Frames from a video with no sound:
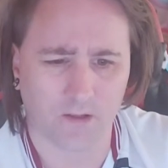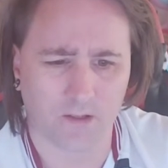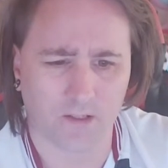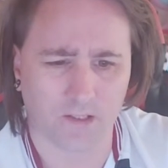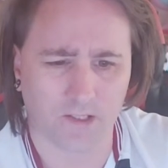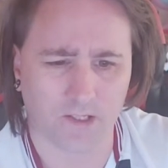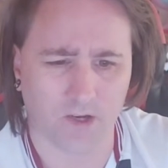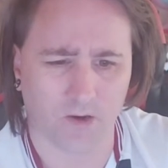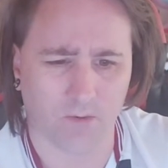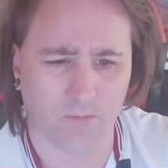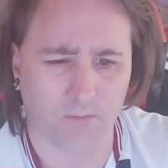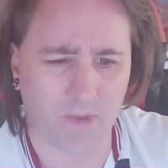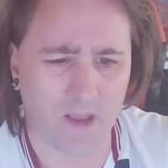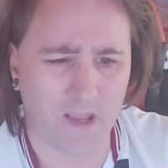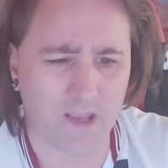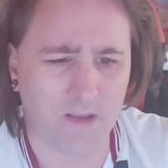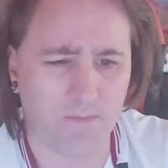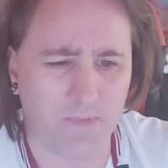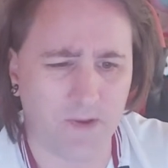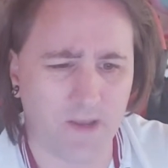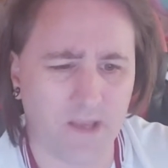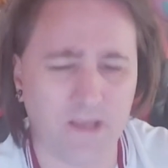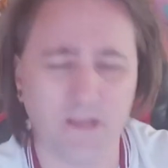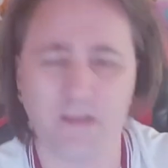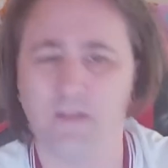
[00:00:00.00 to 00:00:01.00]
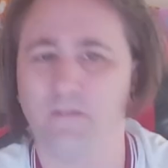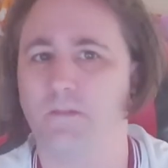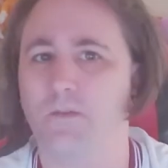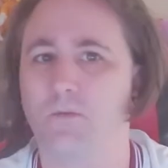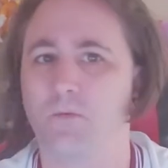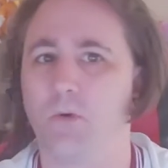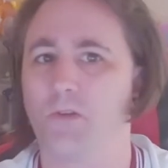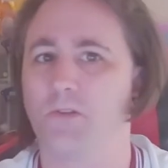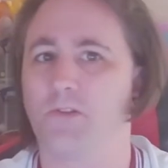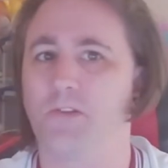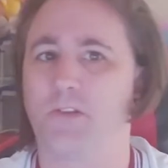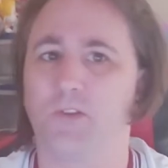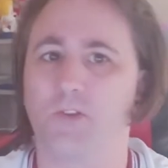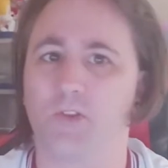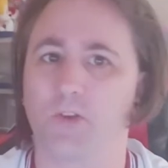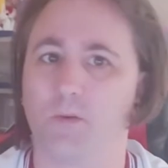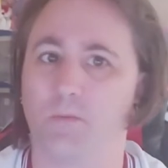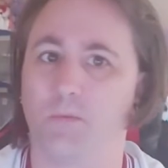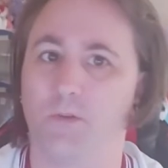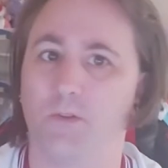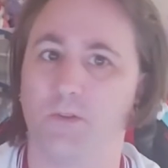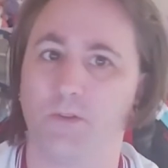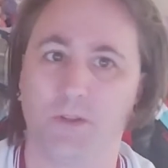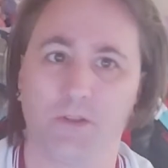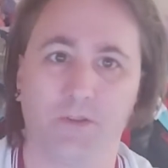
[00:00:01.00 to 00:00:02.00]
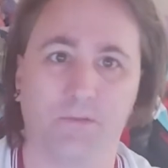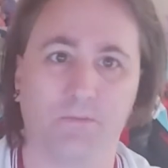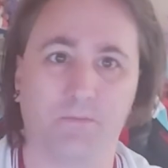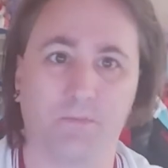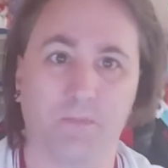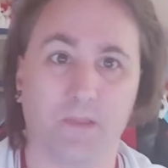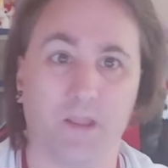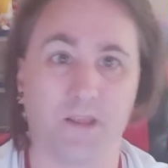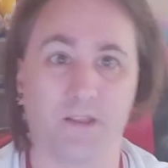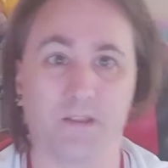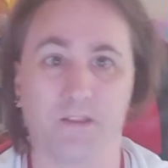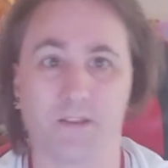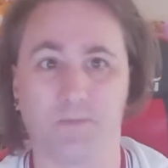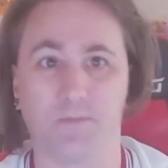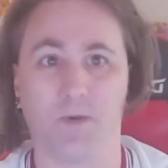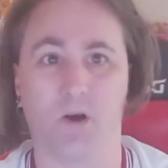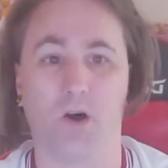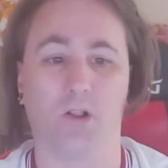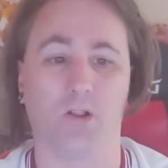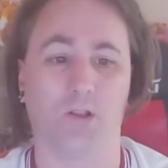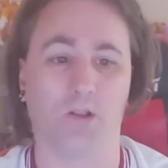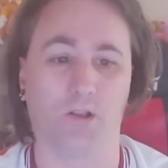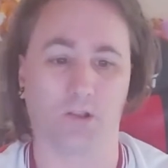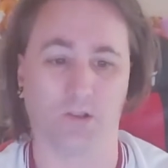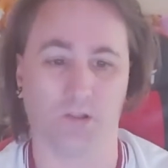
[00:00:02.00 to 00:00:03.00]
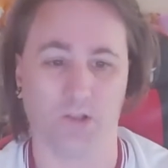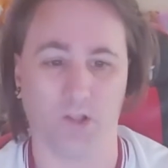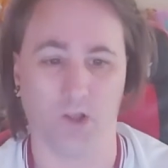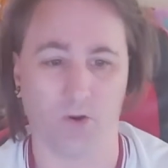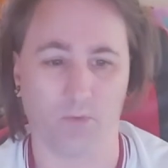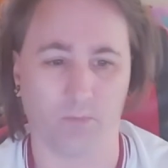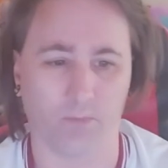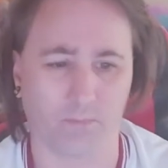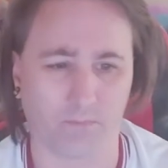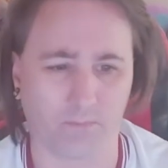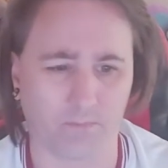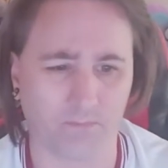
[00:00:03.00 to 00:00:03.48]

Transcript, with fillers: You know, maybe if you wanted some of the like smaller, low,